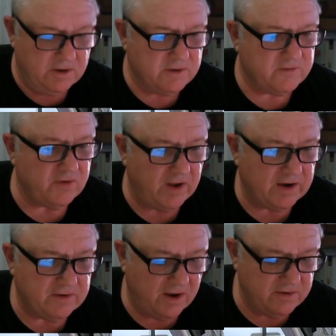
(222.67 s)

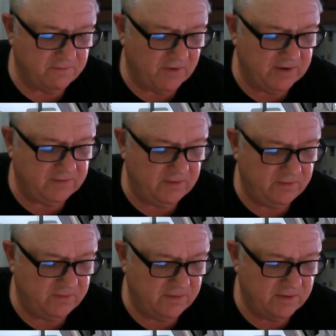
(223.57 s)
select on
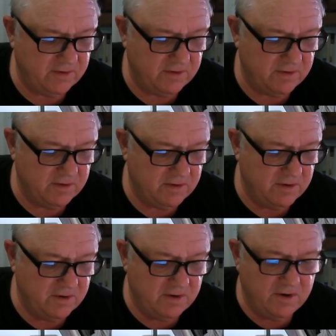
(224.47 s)
devices.
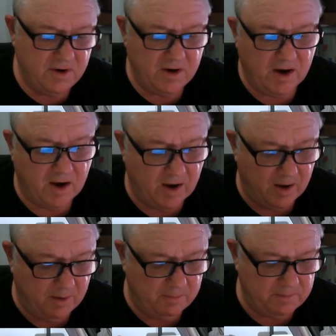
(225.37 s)

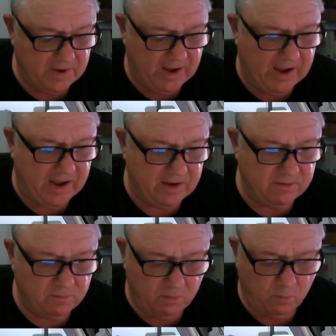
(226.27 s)

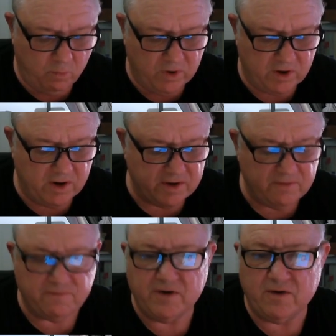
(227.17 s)
And we're going to
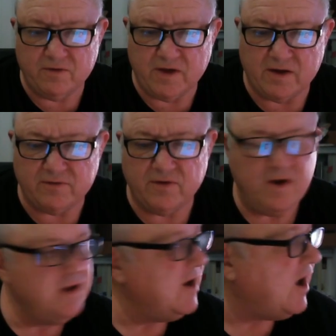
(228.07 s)
configure this.
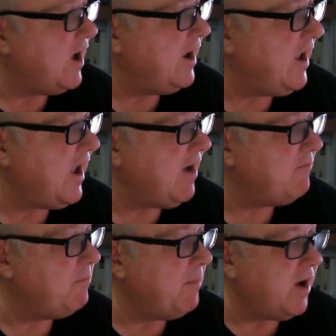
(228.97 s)
Now I have
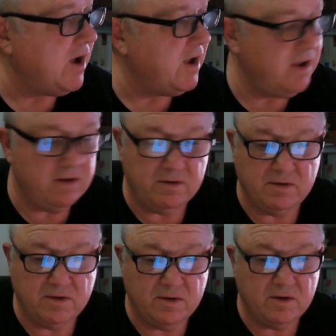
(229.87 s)
my
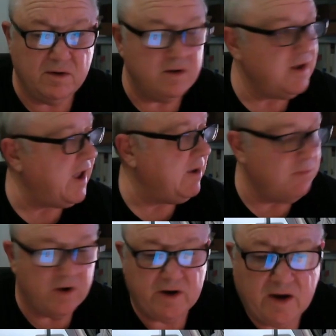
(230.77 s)

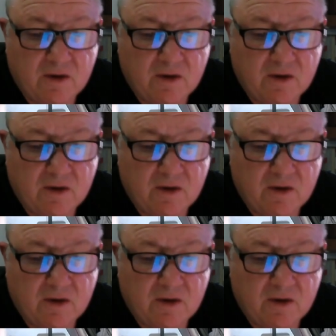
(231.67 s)
A1 here.